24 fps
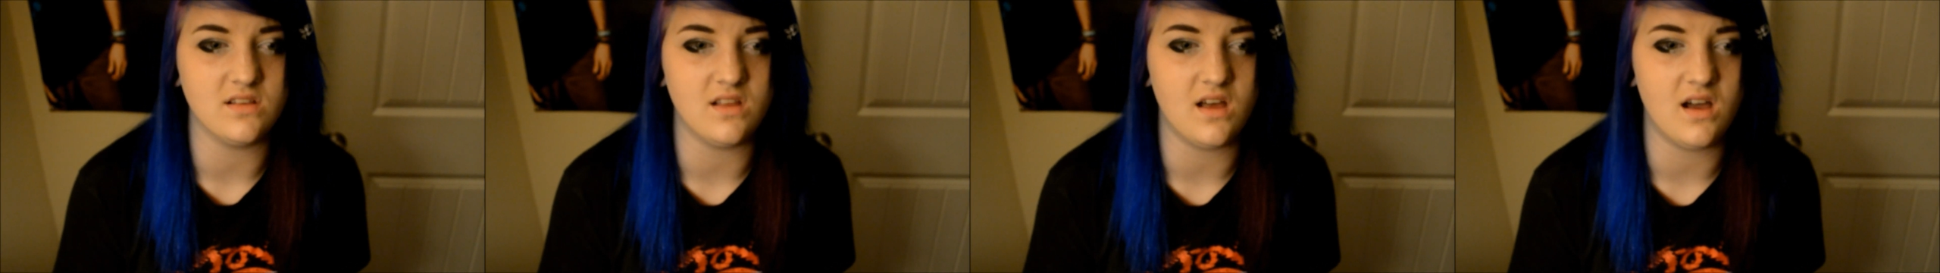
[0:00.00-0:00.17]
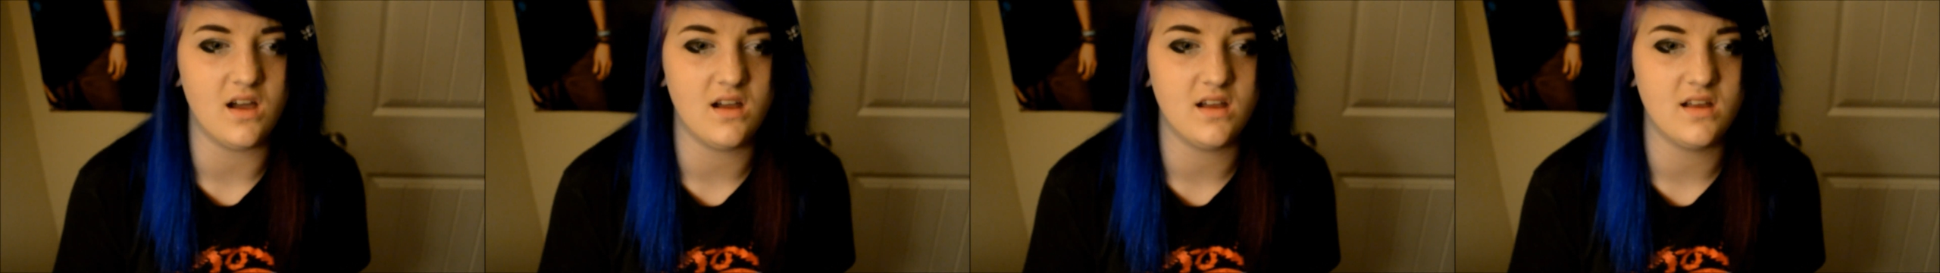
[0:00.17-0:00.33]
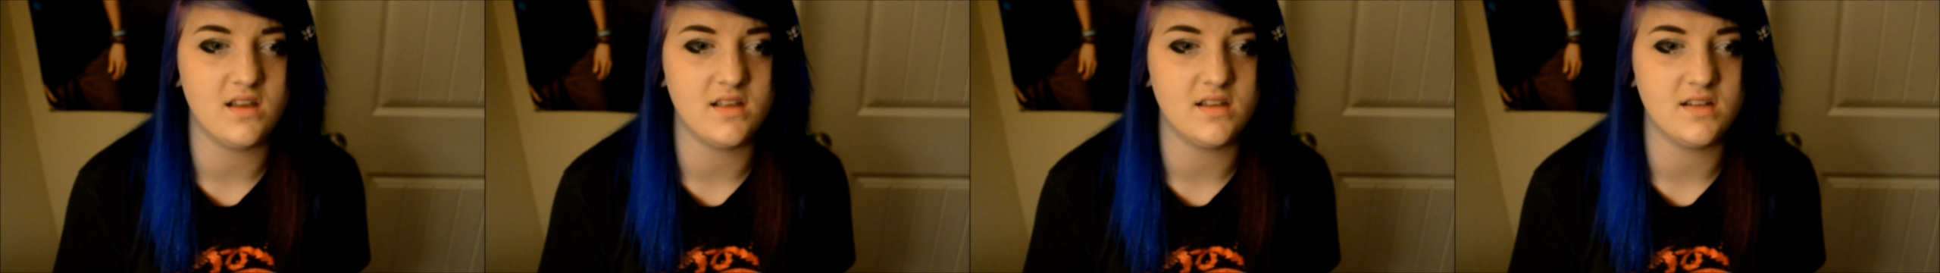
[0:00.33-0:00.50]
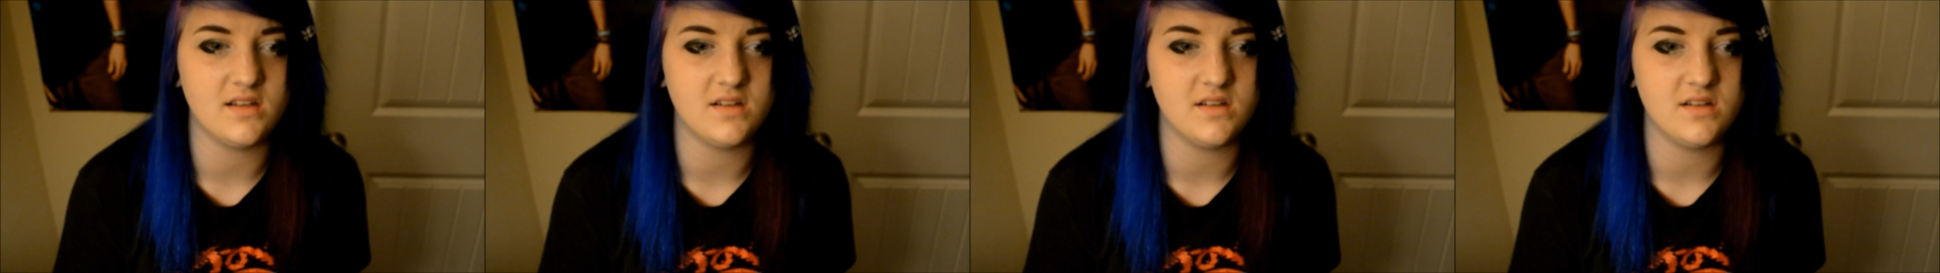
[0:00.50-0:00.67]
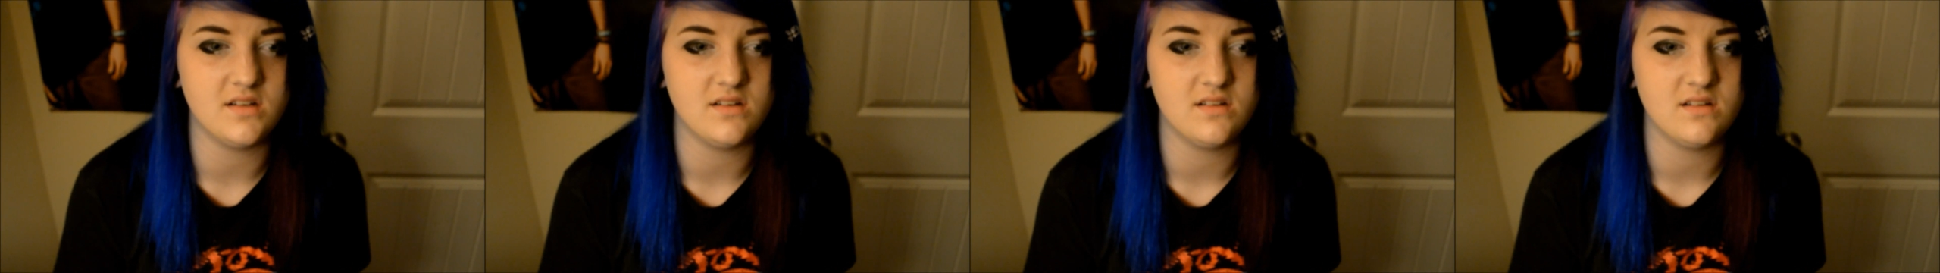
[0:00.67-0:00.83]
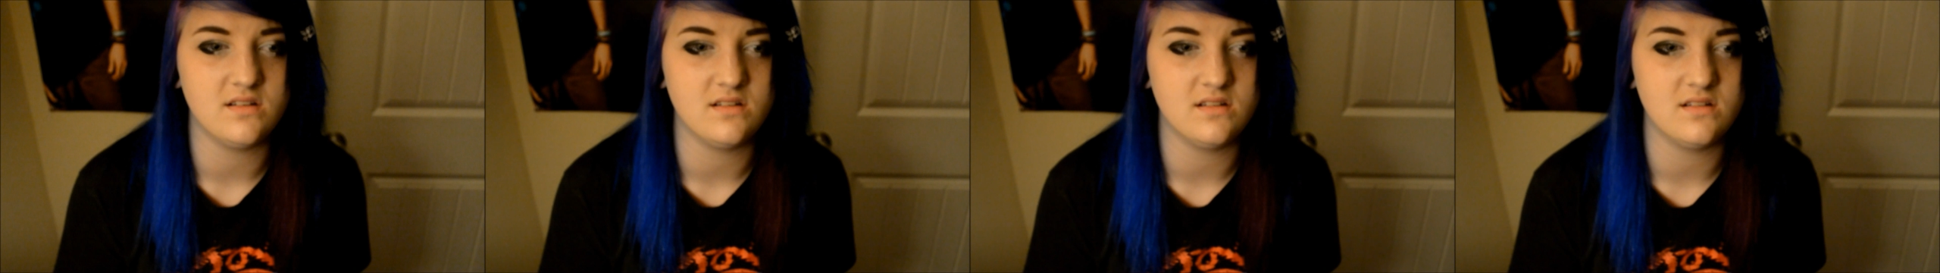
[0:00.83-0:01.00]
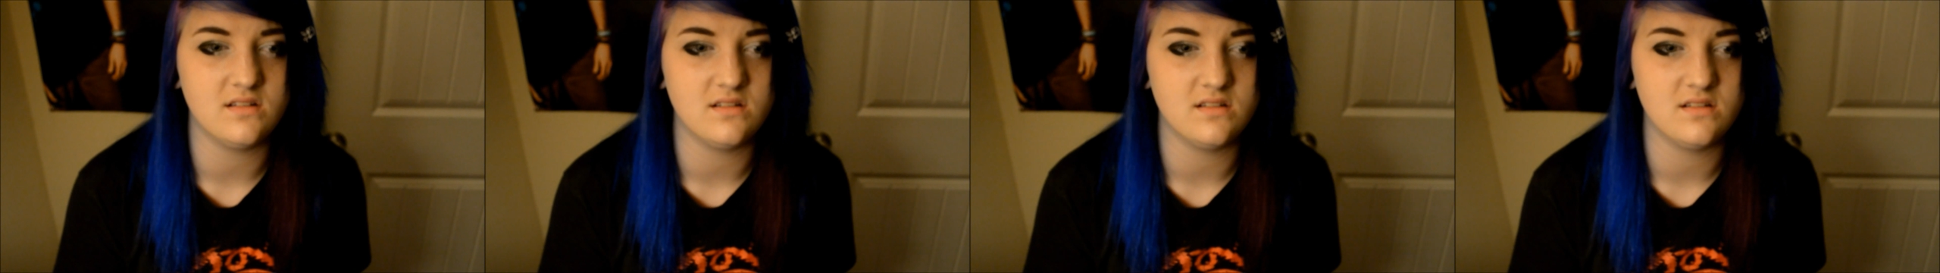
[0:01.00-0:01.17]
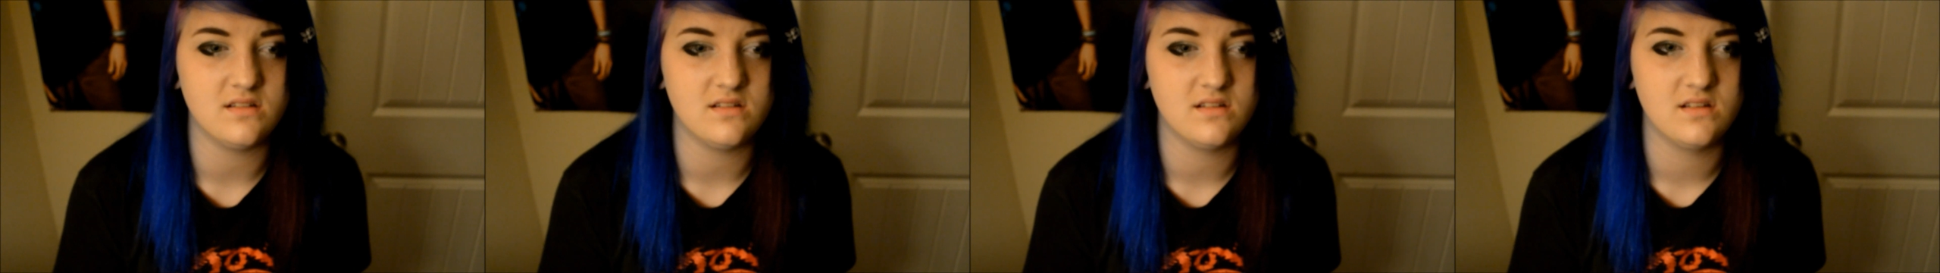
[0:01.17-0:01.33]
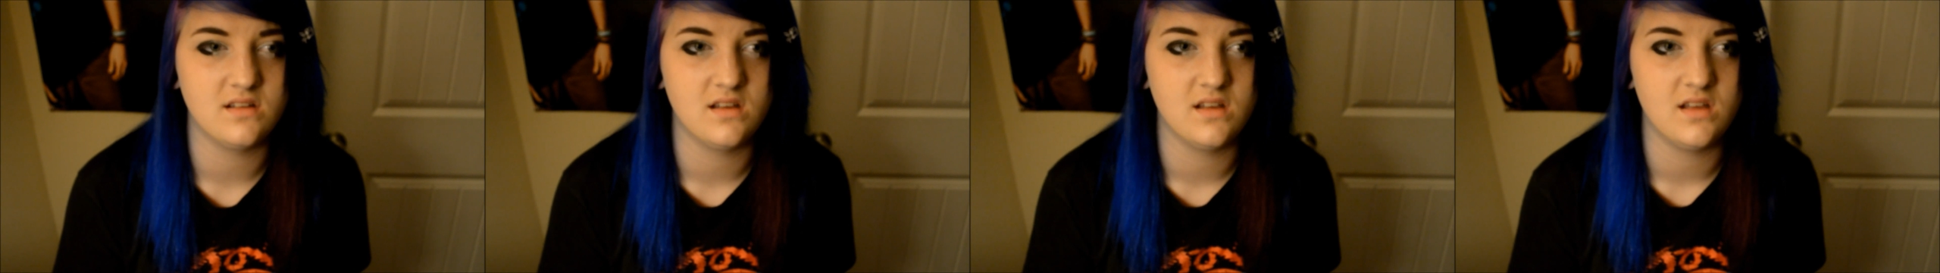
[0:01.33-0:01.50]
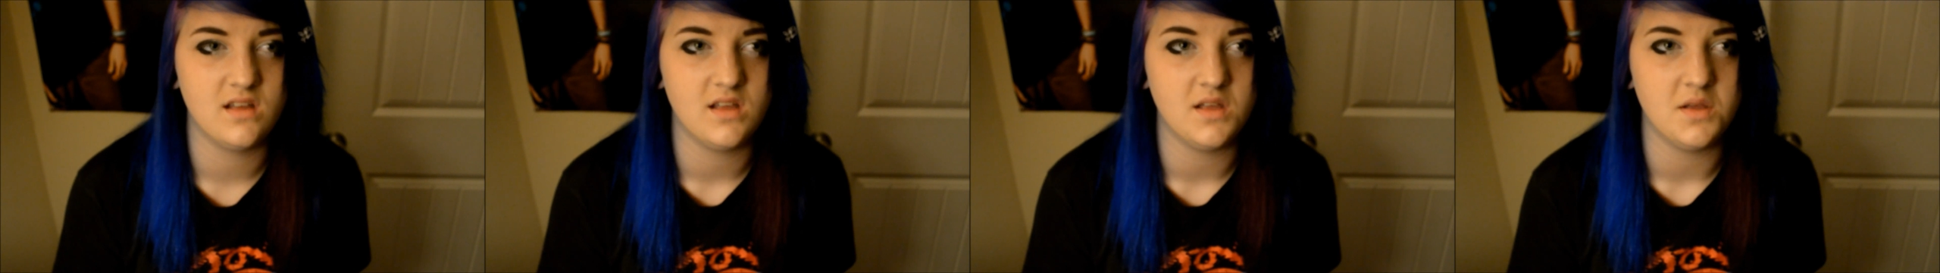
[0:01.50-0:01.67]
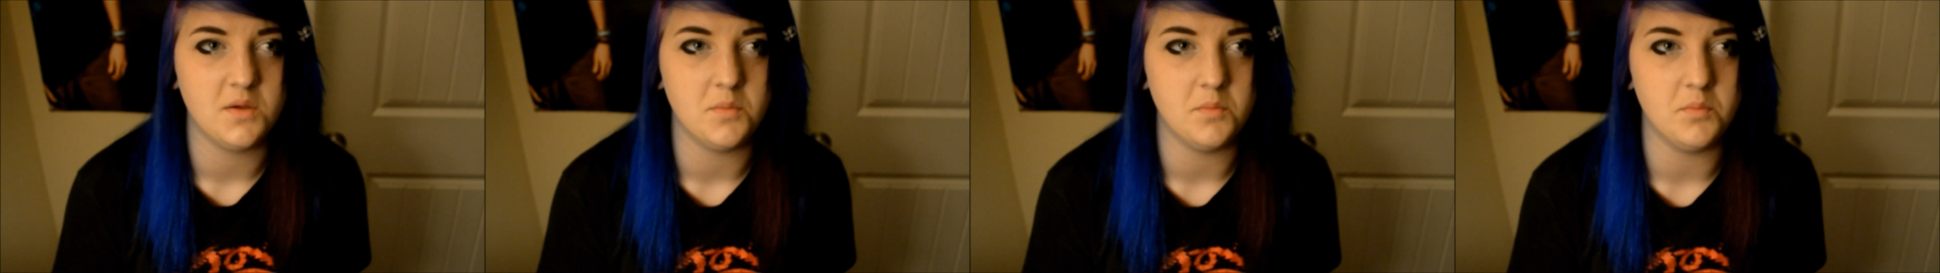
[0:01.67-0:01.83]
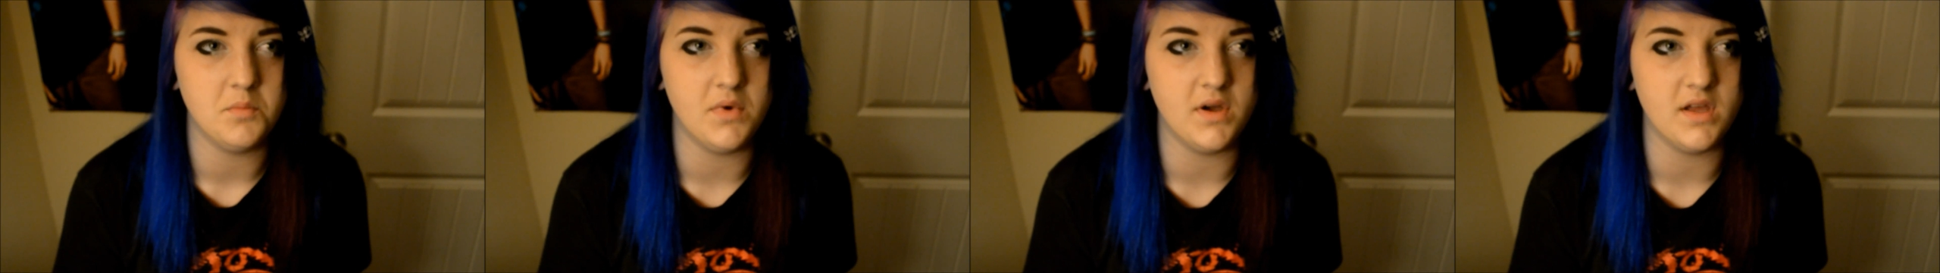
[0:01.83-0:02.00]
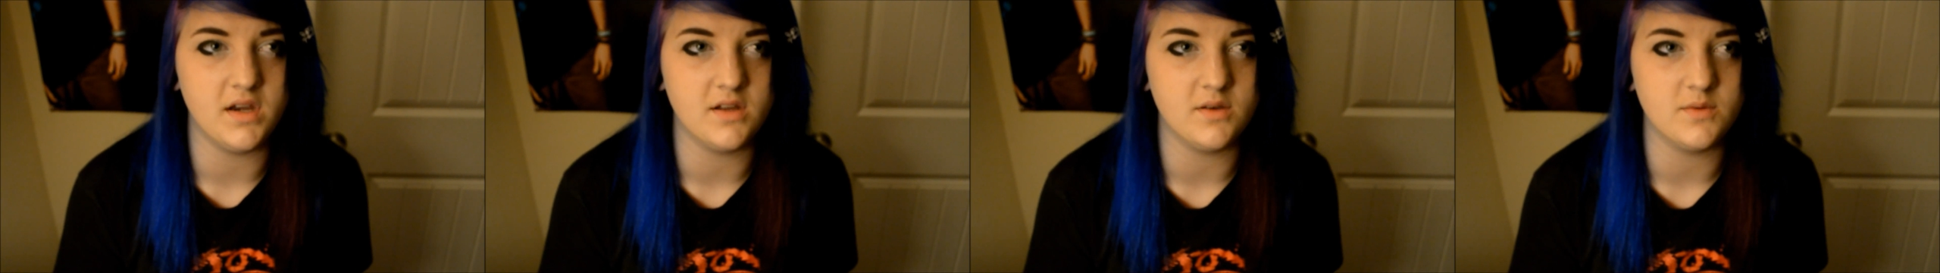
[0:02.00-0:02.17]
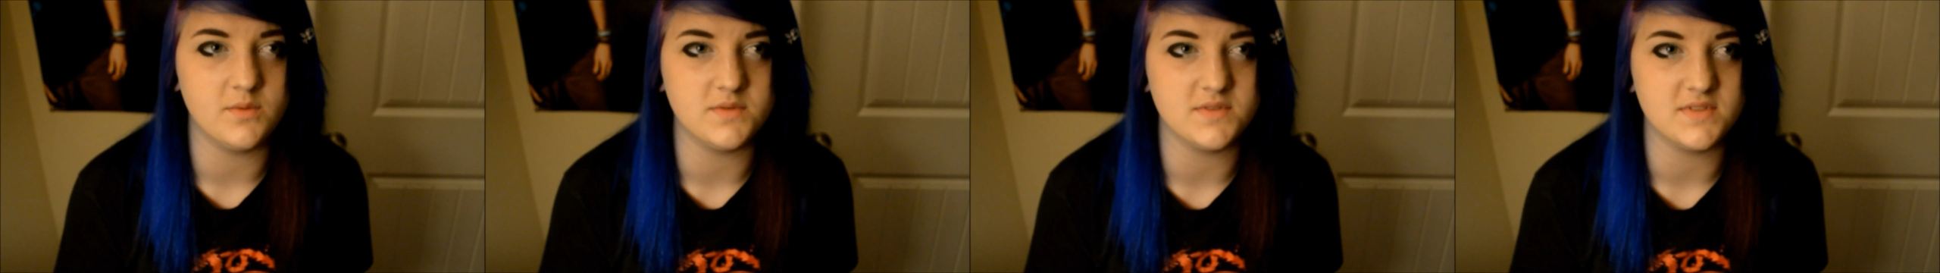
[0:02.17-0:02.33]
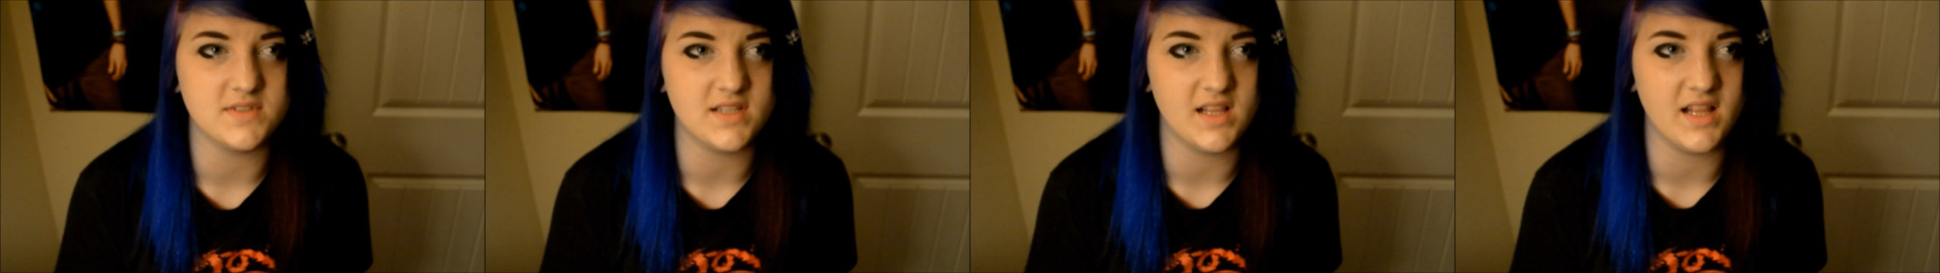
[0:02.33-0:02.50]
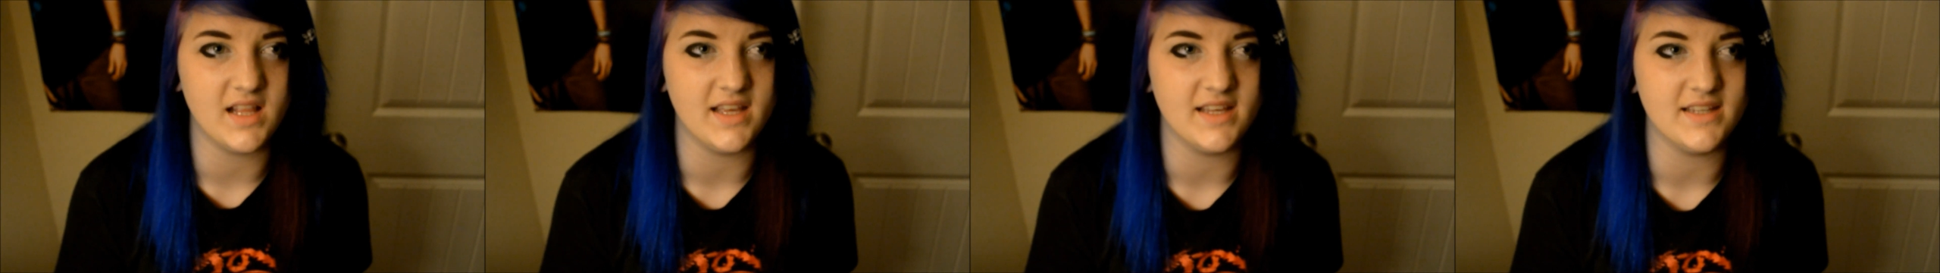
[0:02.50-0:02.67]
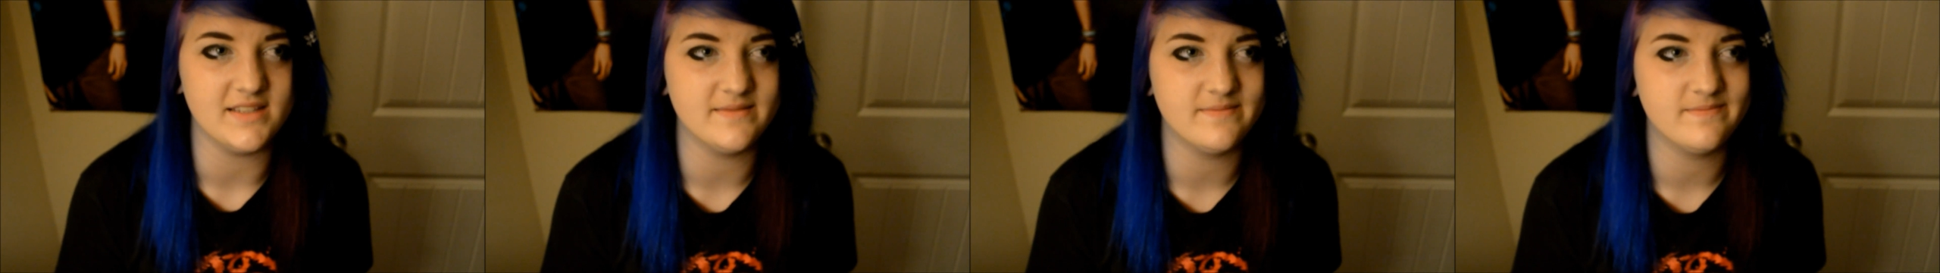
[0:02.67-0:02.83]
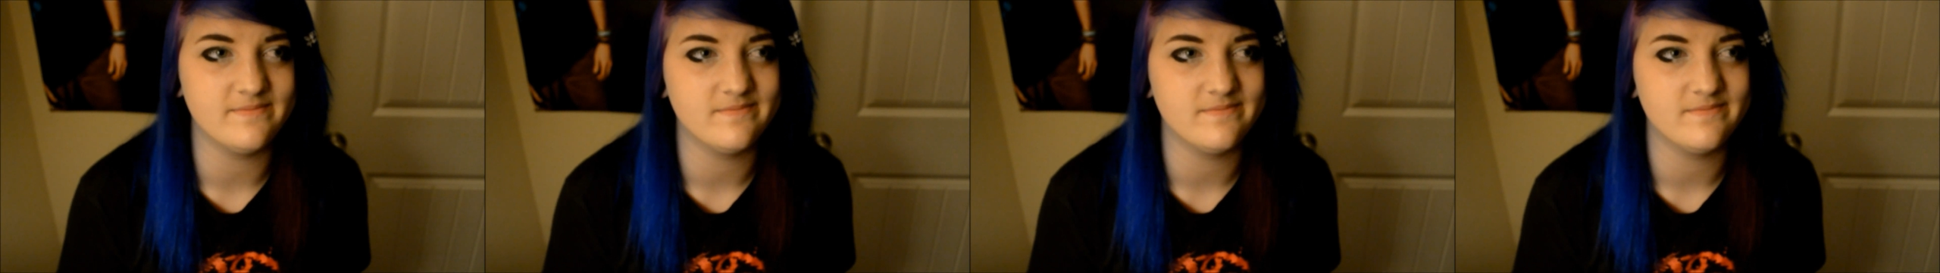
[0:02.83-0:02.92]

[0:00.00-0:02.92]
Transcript: lot, but it was like